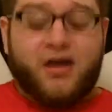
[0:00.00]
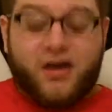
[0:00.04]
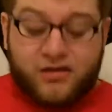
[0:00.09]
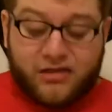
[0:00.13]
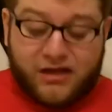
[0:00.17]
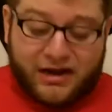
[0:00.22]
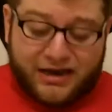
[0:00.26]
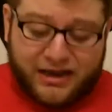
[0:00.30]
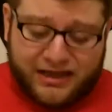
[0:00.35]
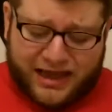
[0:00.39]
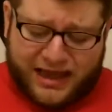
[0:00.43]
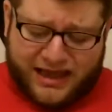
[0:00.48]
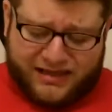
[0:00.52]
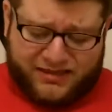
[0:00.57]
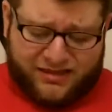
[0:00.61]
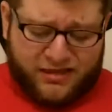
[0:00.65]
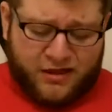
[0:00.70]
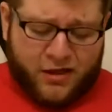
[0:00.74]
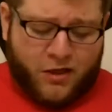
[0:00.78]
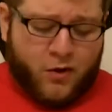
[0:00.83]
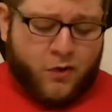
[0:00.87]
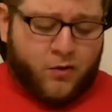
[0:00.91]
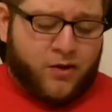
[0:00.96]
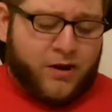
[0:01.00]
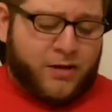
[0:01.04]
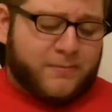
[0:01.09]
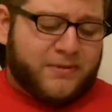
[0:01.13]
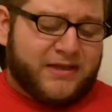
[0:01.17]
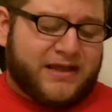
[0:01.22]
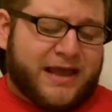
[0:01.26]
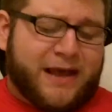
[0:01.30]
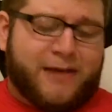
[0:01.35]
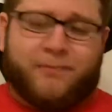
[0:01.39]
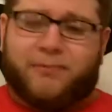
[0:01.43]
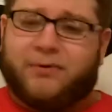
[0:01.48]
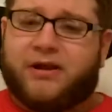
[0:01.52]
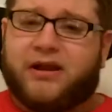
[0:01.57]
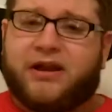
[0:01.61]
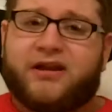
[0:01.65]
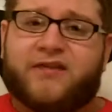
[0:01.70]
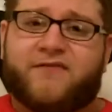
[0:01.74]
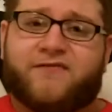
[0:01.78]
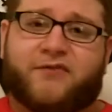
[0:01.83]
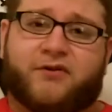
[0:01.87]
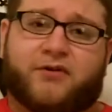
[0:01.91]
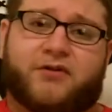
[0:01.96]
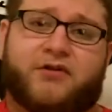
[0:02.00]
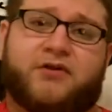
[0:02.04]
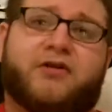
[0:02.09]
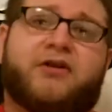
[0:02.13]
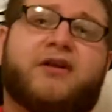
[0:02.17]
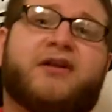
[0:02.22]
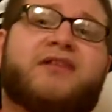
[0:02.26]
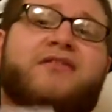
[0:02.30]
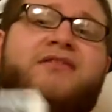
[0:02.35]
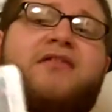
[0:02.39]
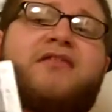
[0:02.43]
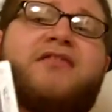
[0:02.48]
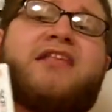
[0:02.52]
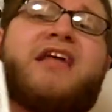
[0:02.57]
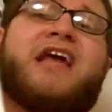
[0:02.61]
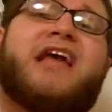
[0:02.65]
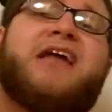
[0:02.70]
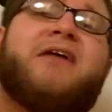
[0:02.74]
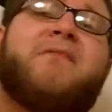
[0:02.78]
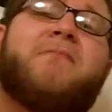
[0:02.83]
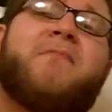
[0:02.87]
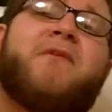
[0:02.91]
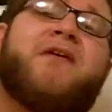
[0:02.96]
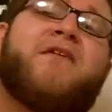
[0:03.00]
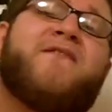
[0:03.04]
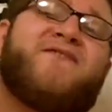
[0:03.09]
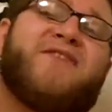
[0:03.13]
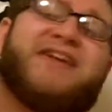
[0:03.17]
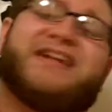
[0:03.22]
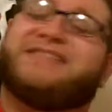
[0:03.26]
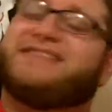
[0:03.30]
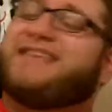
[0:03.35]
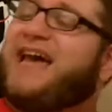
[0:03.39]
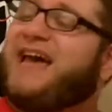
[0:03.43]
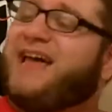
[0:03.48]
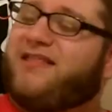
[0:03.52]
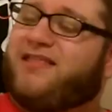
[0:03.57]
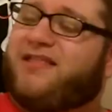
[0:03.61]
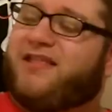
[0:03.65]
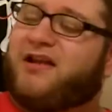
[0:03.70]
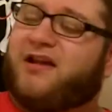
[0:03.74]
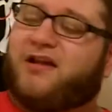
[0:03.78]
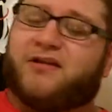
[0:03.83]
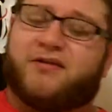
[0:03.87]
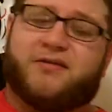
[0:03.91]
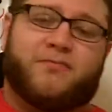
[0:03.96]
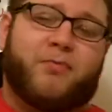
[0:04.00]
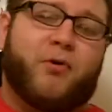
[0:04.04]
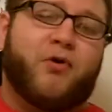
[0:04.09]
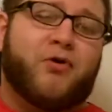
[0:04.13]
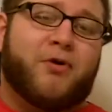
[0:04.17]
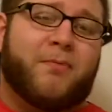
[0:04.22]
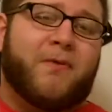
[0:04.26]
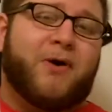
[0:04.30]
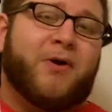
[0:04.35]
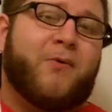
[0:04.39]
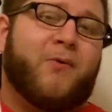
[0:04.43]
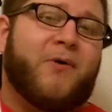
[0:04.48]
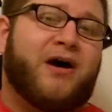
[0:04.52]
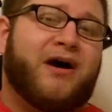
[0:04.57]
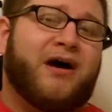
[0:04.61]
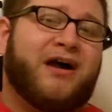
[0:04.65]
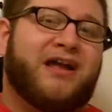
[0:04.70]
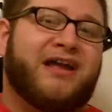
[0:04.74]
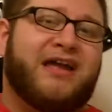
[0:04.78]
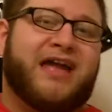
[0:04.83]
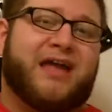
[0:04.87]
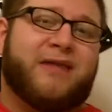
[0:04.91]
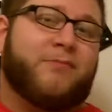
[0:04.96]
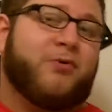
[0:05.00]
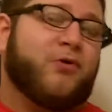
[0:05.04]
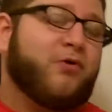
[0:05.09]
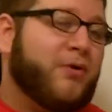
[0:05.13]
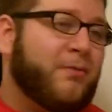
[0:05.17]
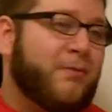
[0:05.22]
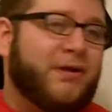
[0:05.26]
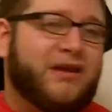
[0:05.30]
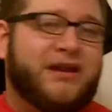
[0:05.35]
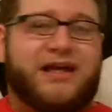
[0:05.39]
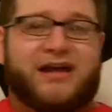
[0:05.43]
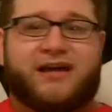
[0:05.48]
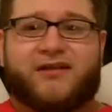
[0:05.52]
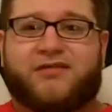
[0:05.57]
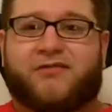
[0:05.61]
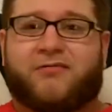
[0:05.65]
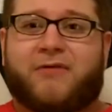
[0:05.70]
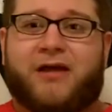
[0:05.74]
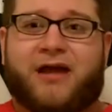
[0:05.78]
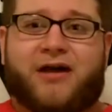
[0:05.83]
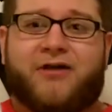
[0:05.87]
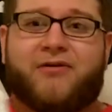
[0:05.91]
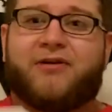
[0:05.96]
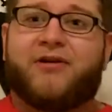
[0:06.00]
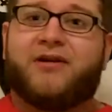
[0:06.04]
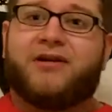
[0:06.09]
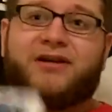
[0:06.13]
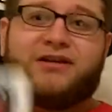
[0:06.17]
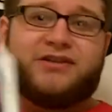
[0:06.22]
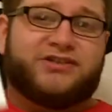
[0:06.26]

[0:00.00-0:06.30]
So in any case, without me yapping any further, this game, fantastic. Pokemon Y and Pokemon X are out.